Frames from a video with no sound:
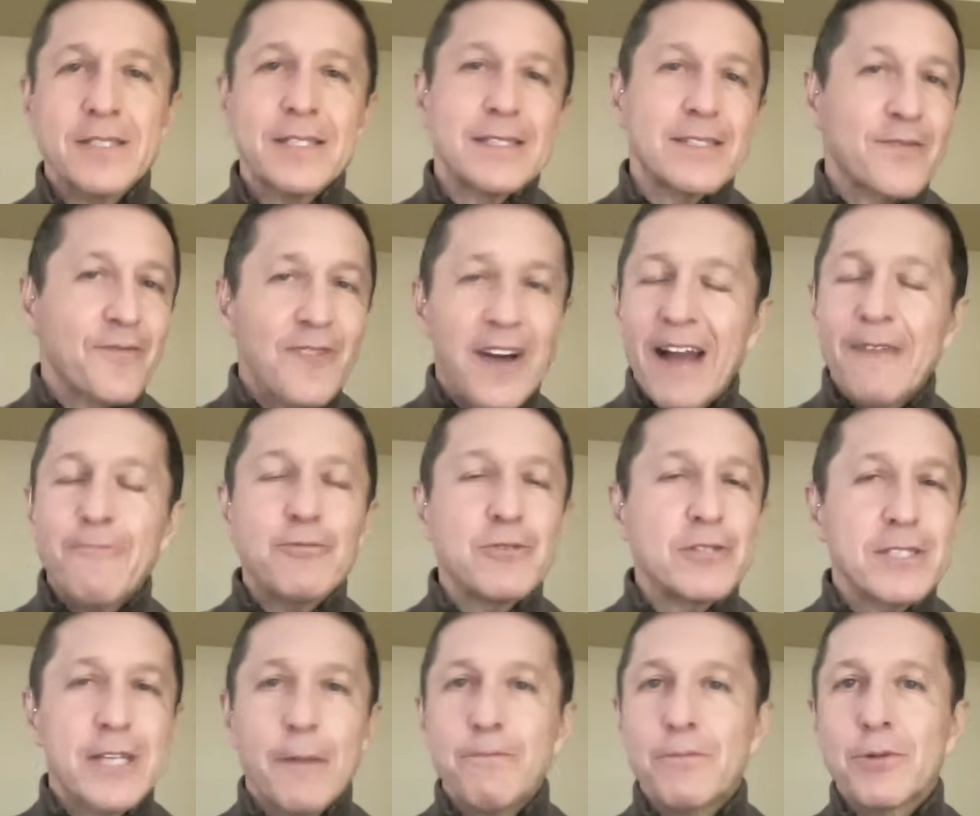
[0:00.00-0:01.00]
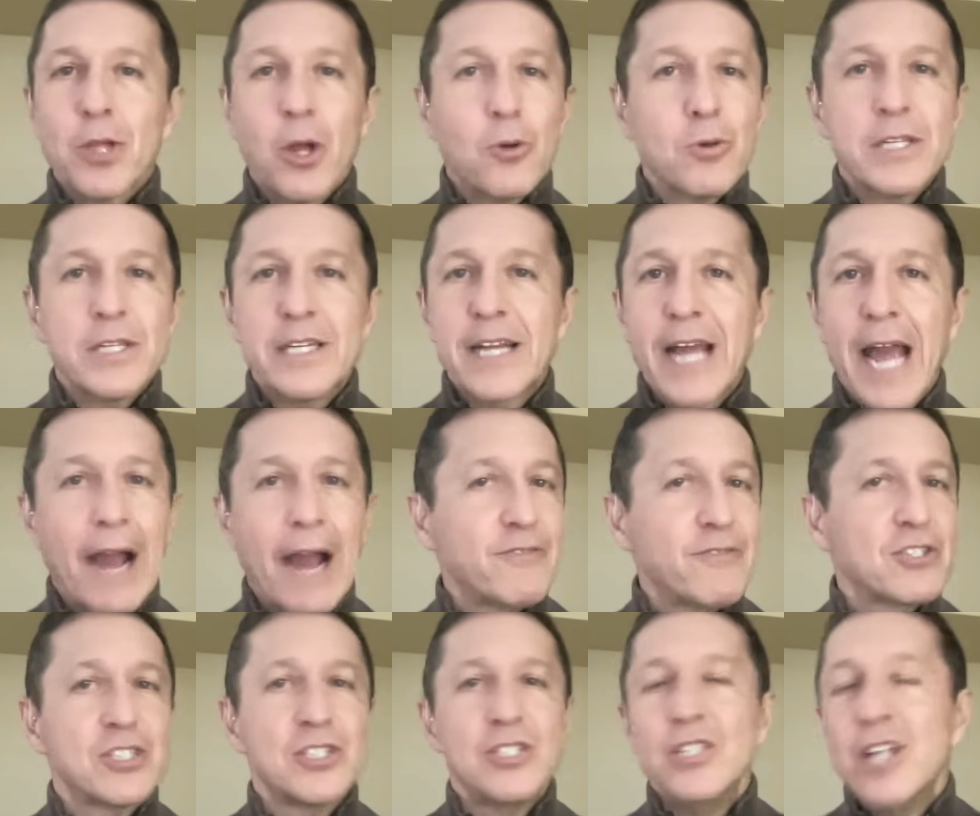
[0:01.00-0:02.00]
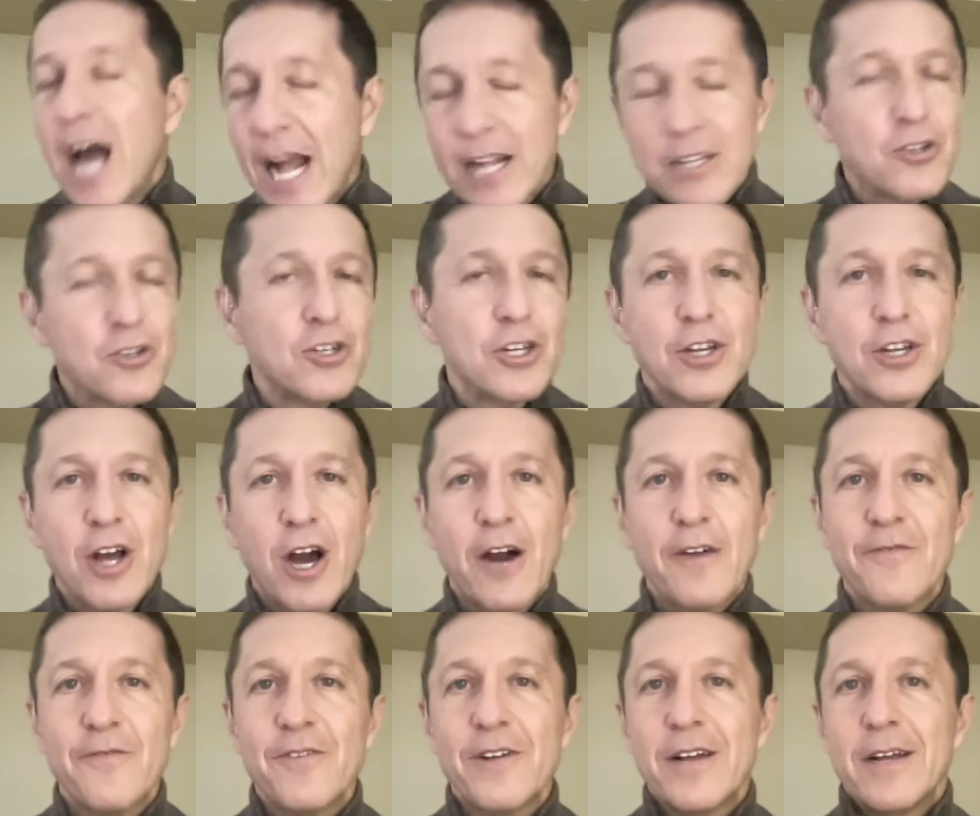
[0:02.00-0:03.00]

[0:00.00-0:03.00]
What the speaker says: it's 5% below league average, not good enough.